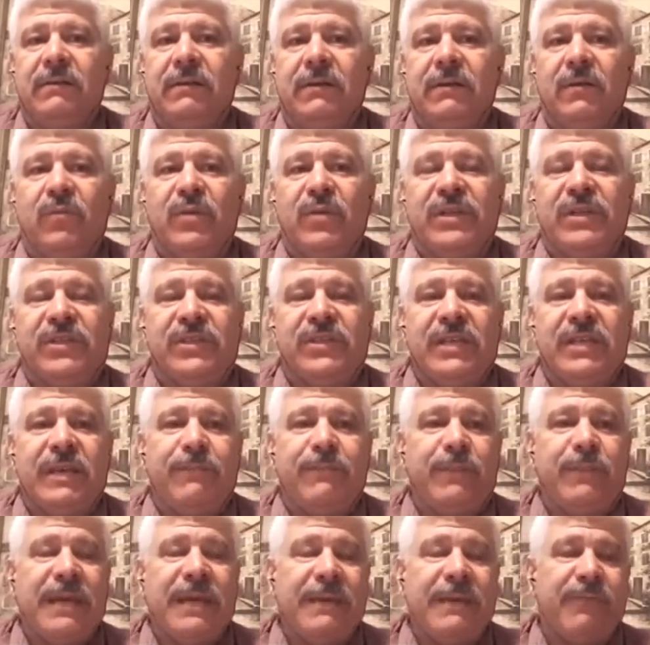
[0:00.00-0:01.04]
we see
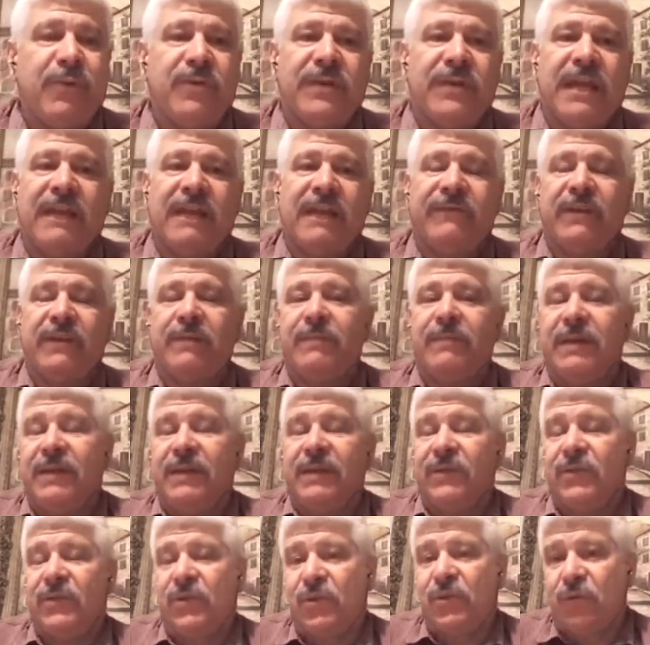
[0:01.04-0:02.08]
people that have
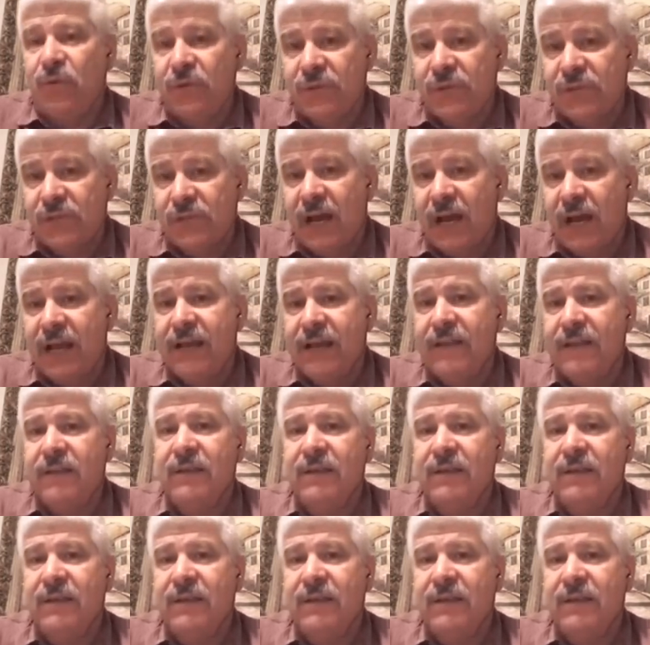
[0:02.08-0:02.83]
committed suicide,